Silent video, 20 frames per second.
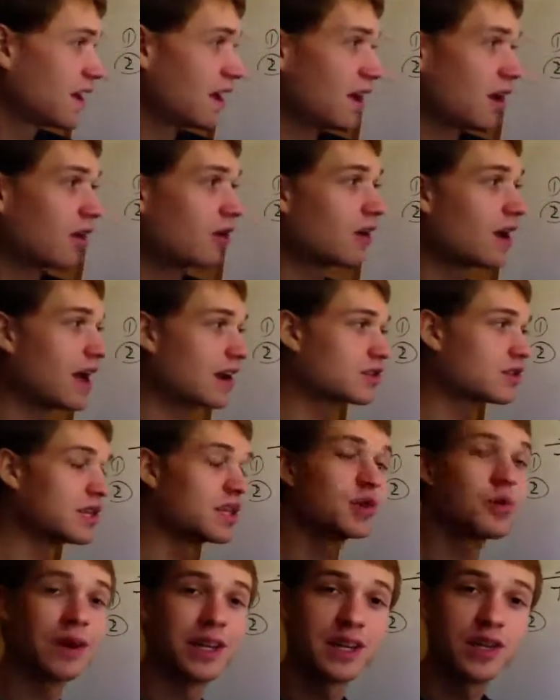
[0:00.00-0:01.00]
or actually
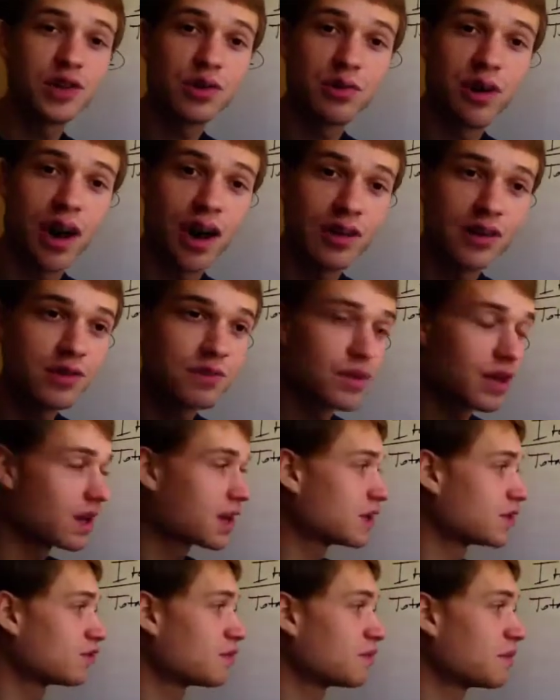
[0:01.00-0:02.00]
2200,
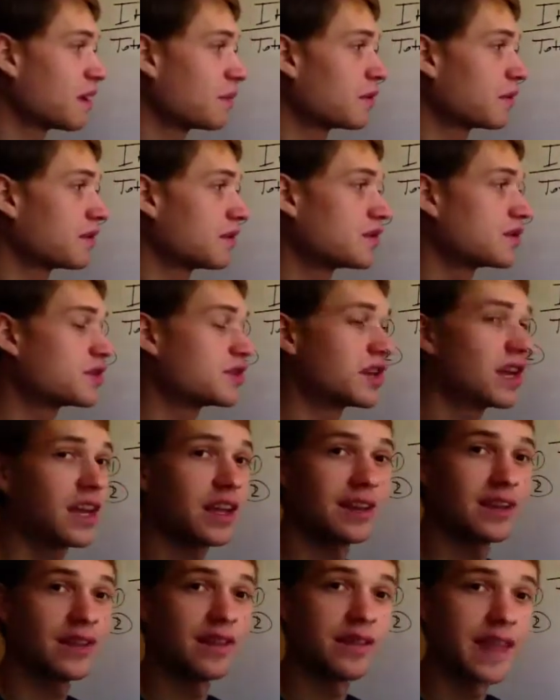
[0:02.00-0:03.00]
because remember this is
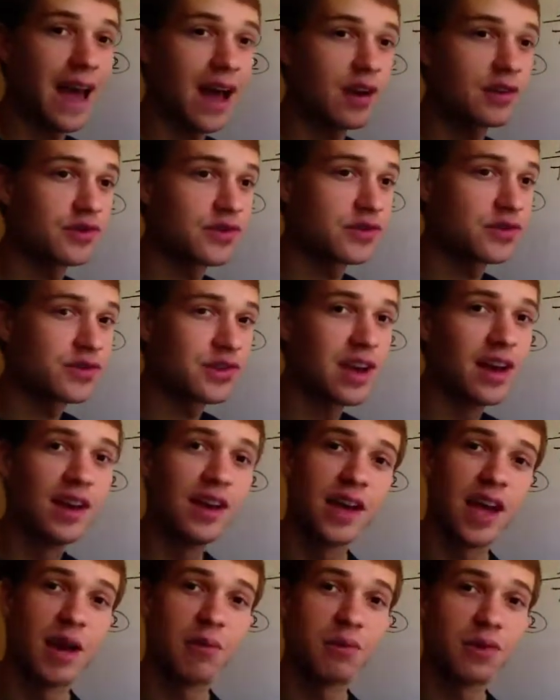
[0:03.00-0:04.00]
in thousands
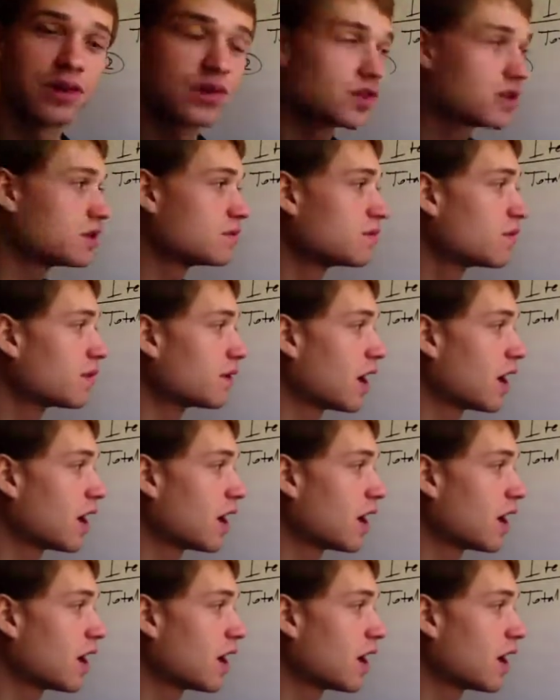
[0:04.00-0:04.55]
and we're just